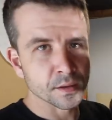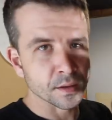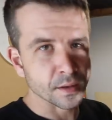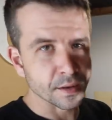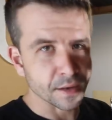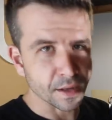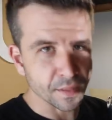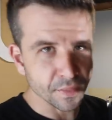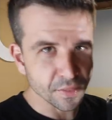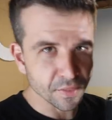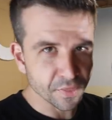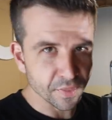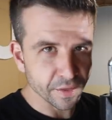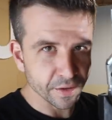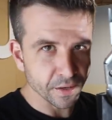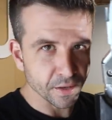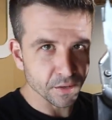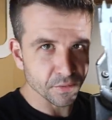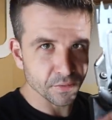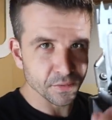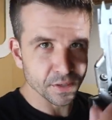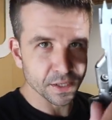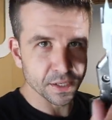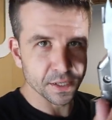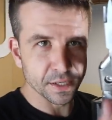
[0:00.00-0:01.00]
Another thing I
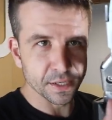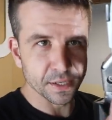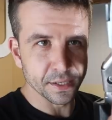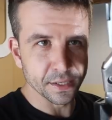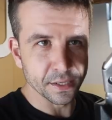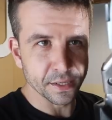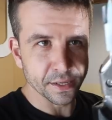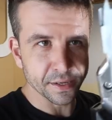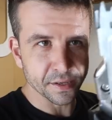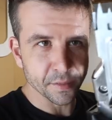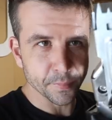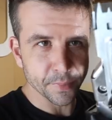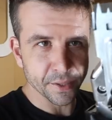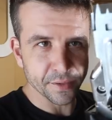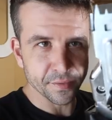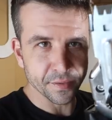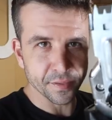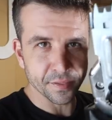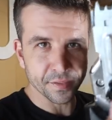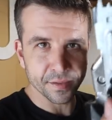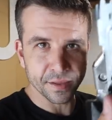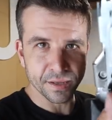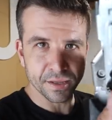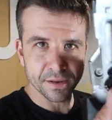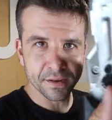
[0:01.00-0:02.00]
really like about
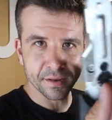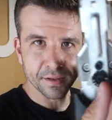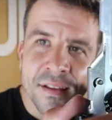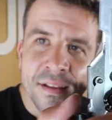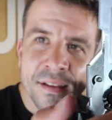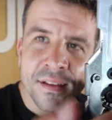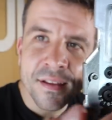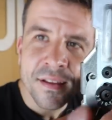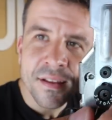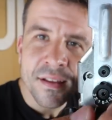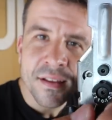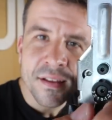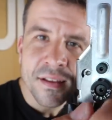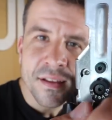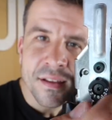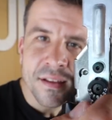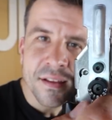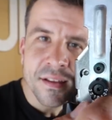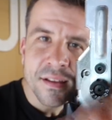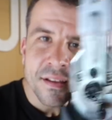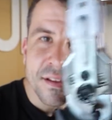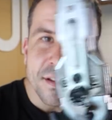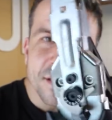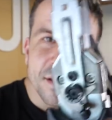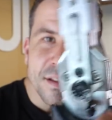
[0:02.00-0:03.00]
this gun is their
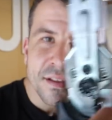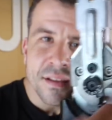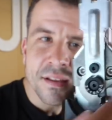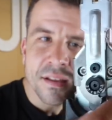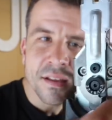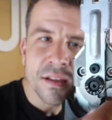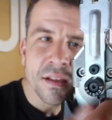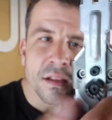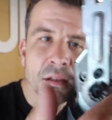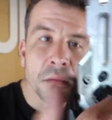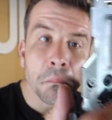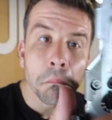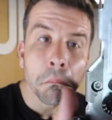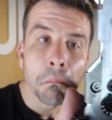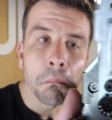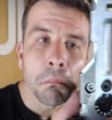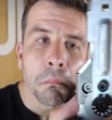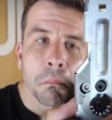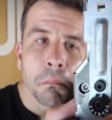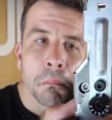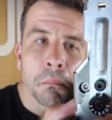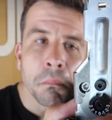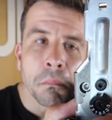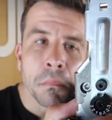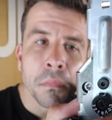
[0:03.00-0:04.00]
adjustment system.
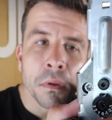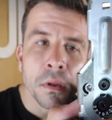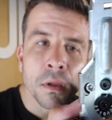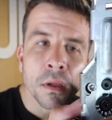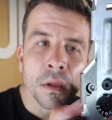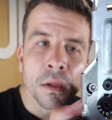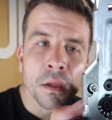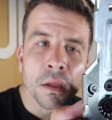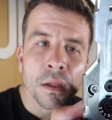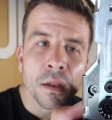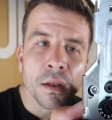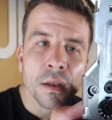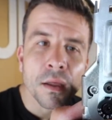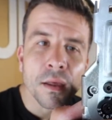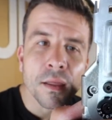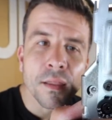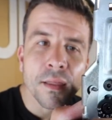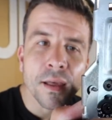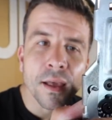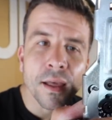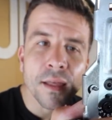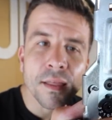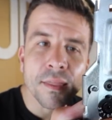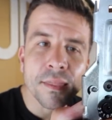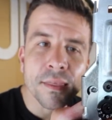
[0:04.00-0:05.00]
Look at
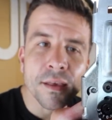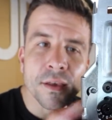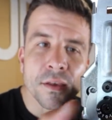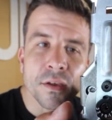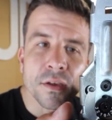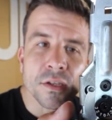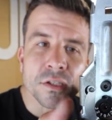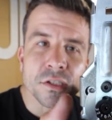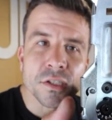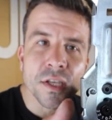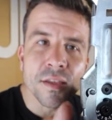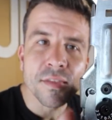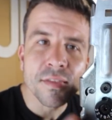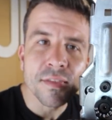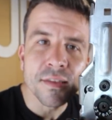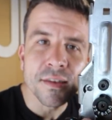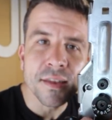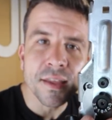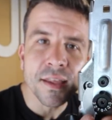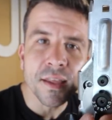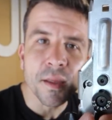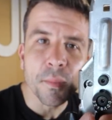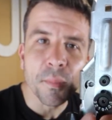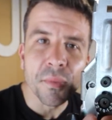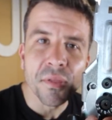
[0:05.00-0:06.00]
that, that's how you adjust the
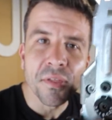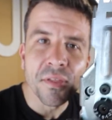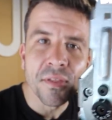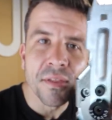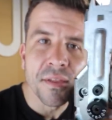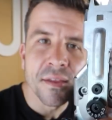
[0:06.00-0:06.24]
depth.